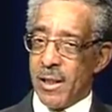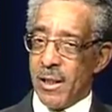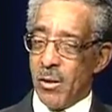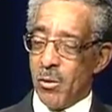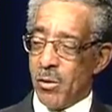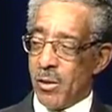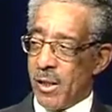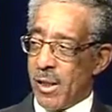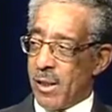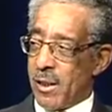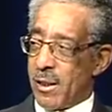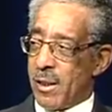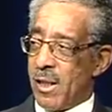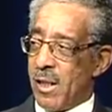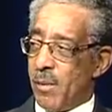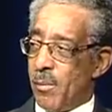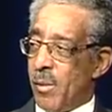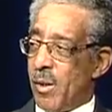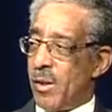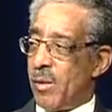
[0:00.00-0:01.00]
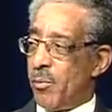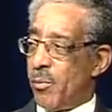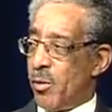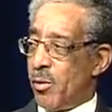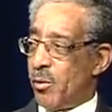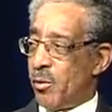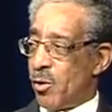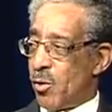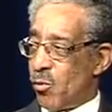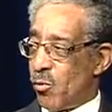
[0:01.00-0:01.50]
use that same money put
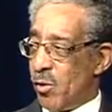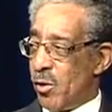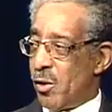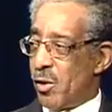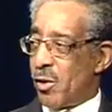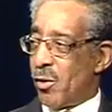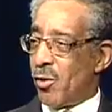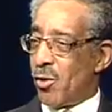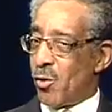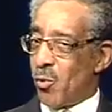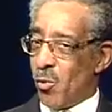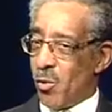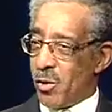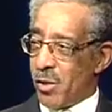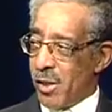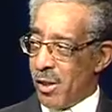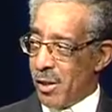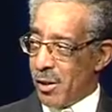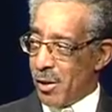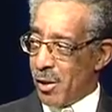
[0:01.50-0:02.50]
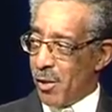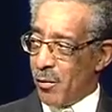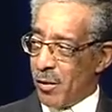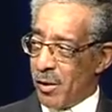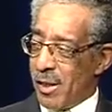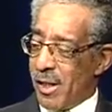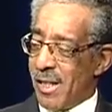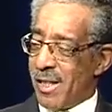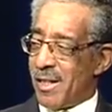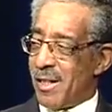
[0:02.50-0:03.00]
into the research, and we'll take care of the
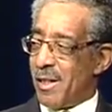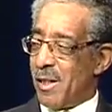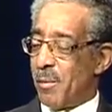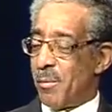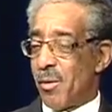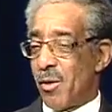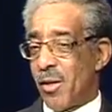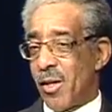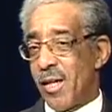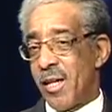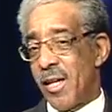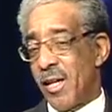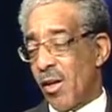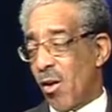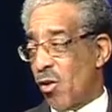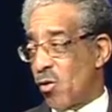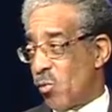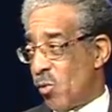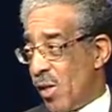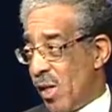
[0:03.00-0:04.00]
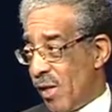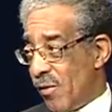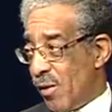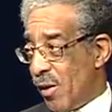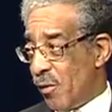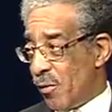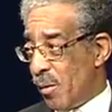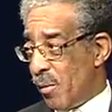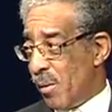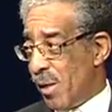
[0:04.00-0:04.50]
destiny part, because we'll have
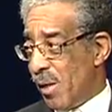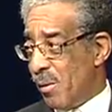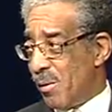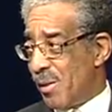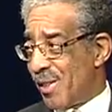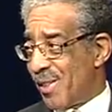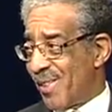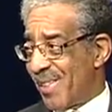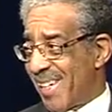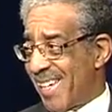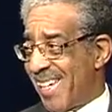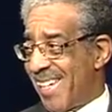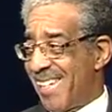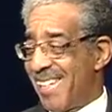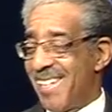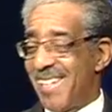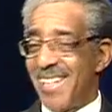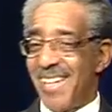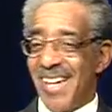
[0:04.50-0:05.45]
healthy babies, okay,